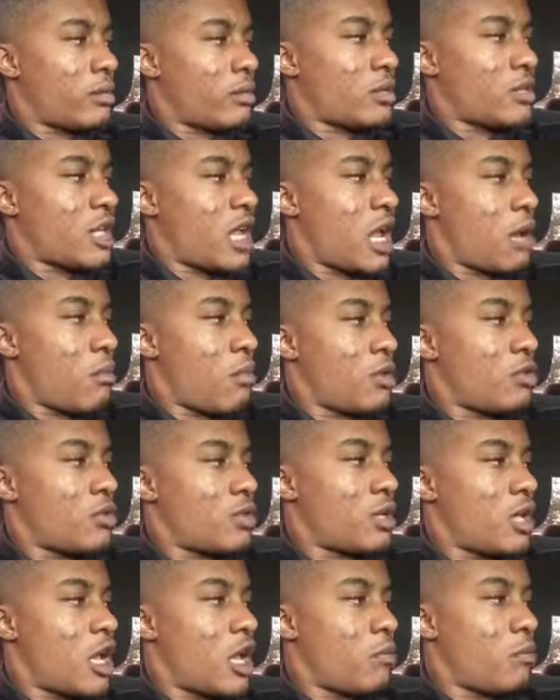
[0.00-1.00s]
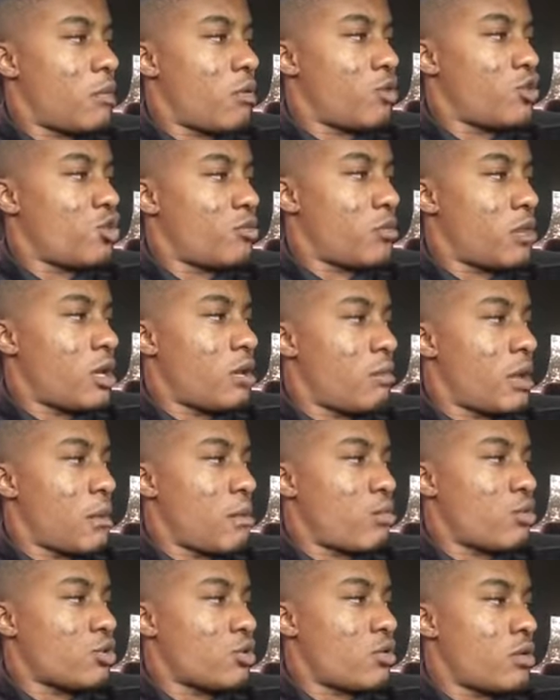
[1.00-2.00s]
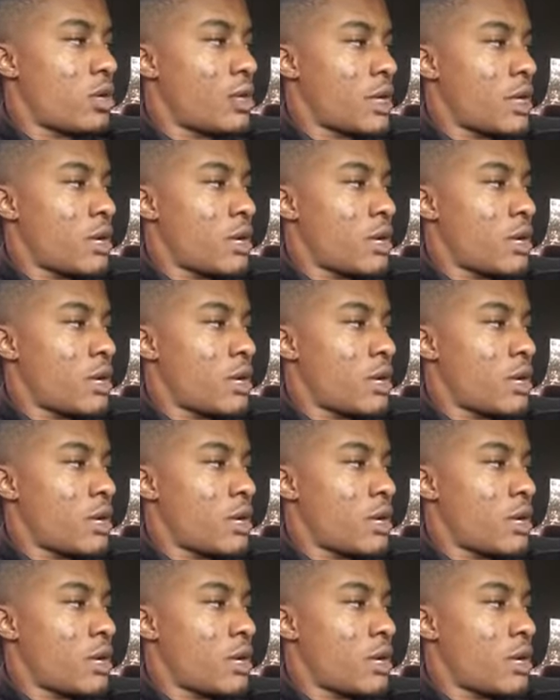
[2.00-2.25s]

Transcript: the same old same. What you mean, baby? What's going on?